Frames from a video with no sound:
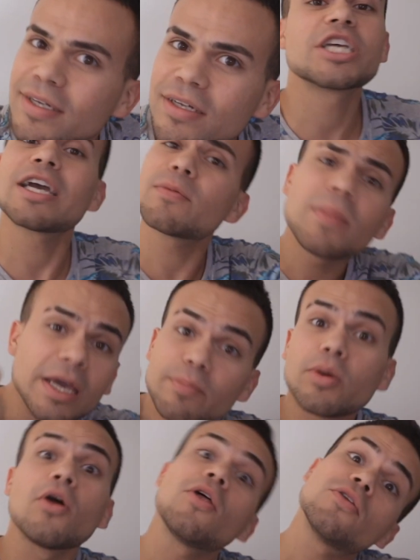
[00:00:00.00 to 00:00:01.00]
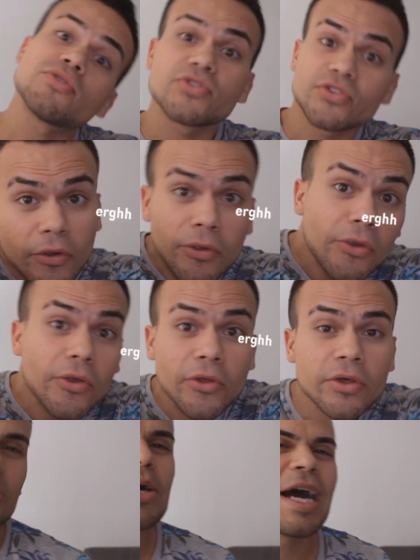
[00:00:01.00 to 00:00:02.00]
Check my pulse. You
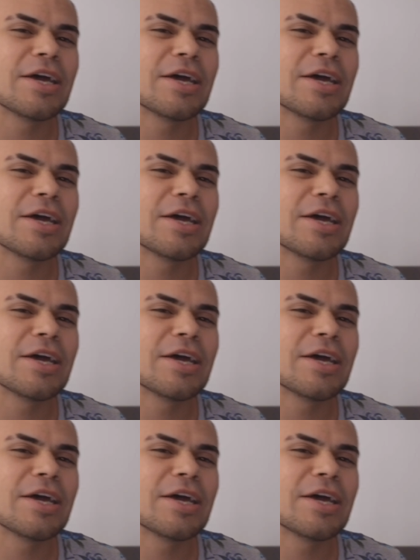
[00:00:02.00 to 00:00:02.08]
know,